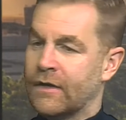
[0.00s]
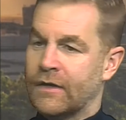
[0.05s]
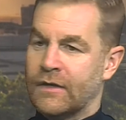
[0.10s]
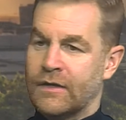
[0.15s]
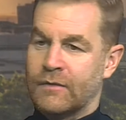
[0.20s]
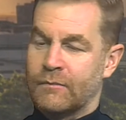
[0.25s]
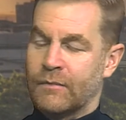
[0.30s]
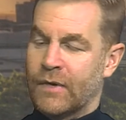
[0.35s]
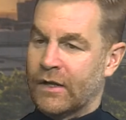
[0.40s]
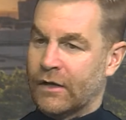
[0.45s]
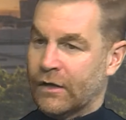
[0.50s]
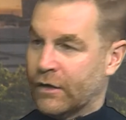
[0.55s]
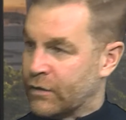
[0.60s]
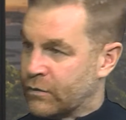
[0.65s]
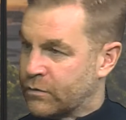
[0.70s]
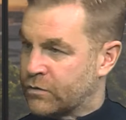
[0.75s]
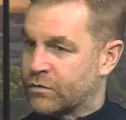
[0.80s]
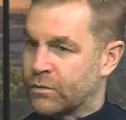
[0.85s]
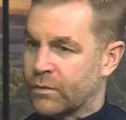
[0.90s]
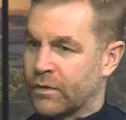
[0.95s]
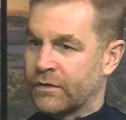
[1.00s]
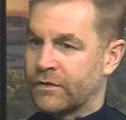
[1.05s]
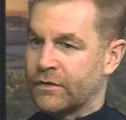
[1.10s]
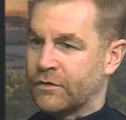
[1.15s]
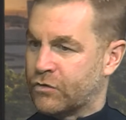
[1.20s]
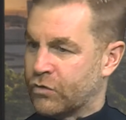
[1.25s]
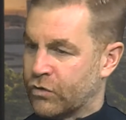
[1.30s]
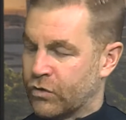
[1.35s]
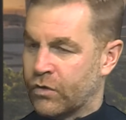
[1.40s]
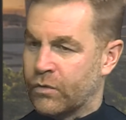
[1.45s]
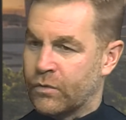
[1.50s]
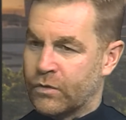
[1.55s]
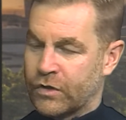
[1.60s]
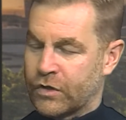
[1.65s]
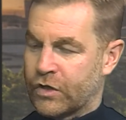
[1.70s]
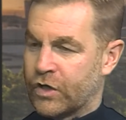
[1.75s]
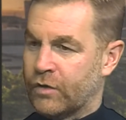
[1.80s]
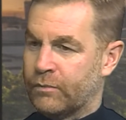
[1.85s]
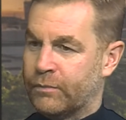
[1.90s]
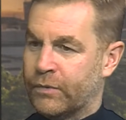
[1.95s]
you might lose 1, draw a
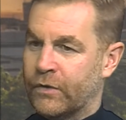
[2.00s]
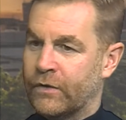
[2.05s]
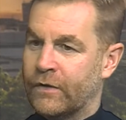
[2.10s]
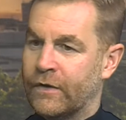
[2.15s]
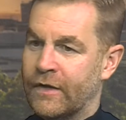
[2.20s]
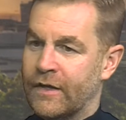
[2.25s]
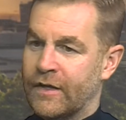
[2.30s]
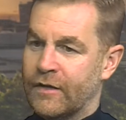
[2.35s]
couple,